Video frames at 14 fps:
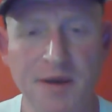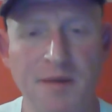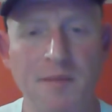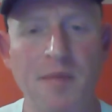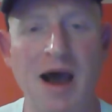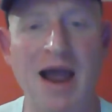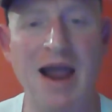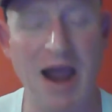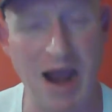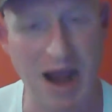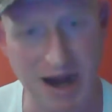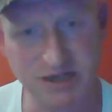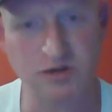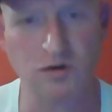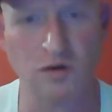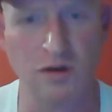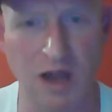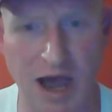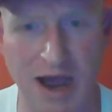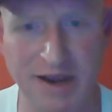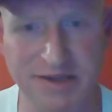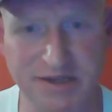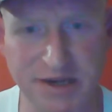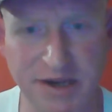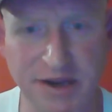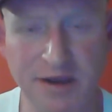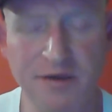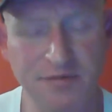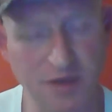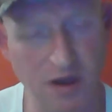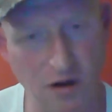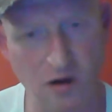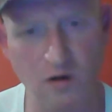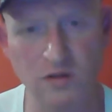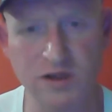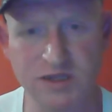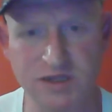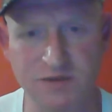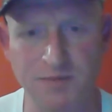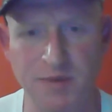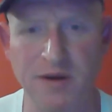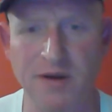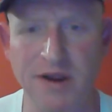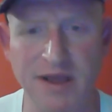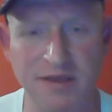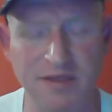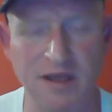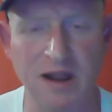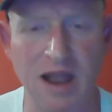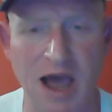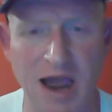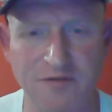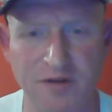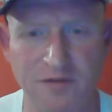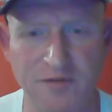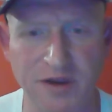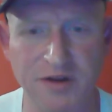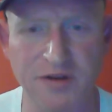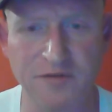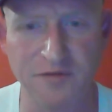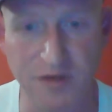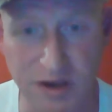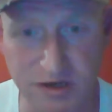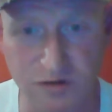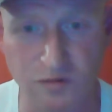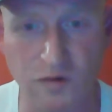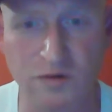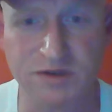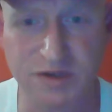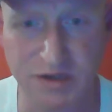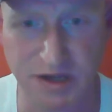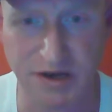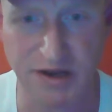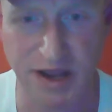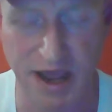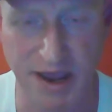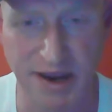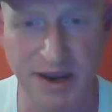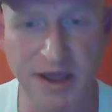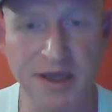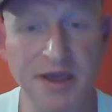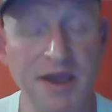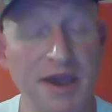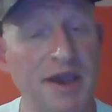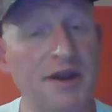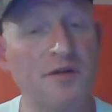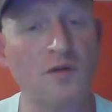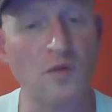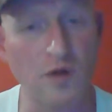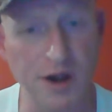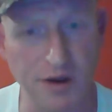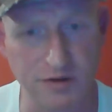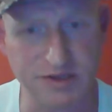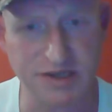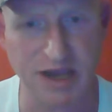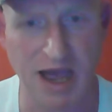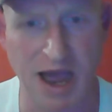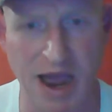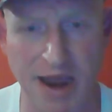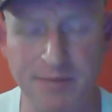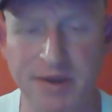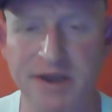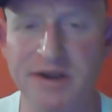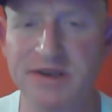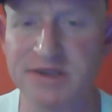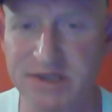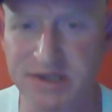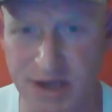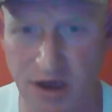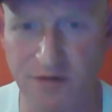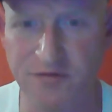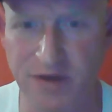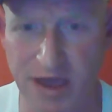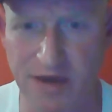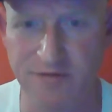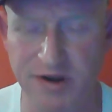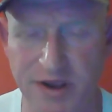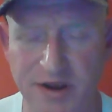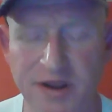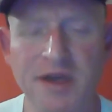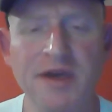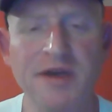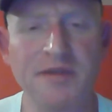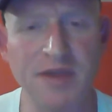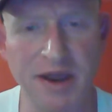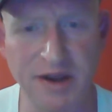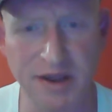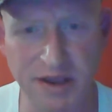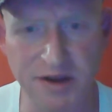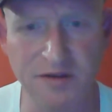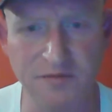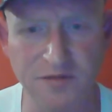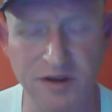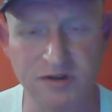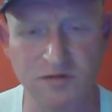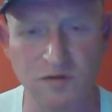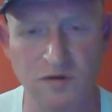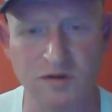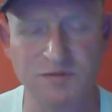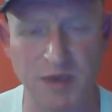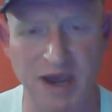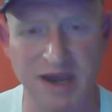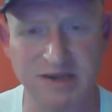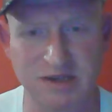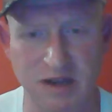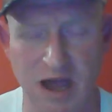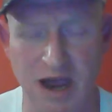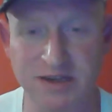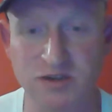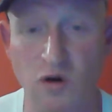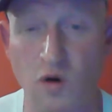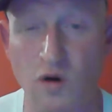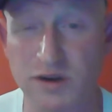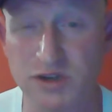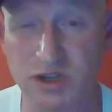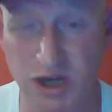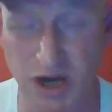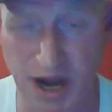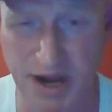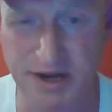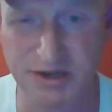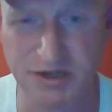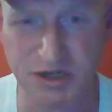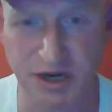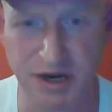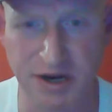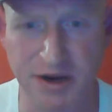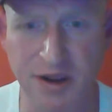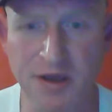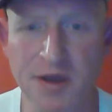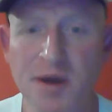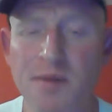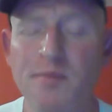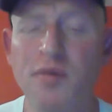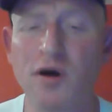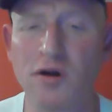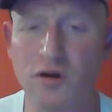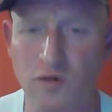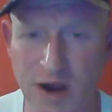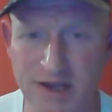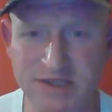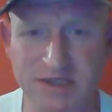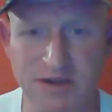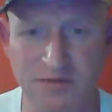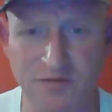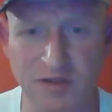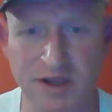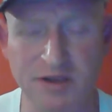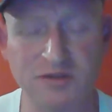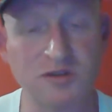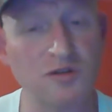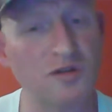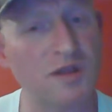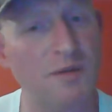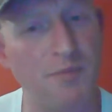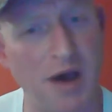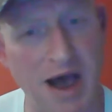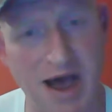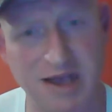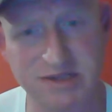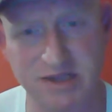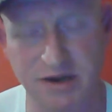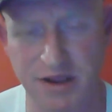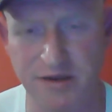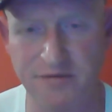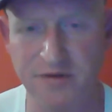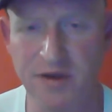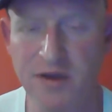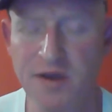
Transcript: by actualizing the Holy Spirit in the life of individuals today in real time, it is self-evident that individuals' baselines are changing progressively to the positive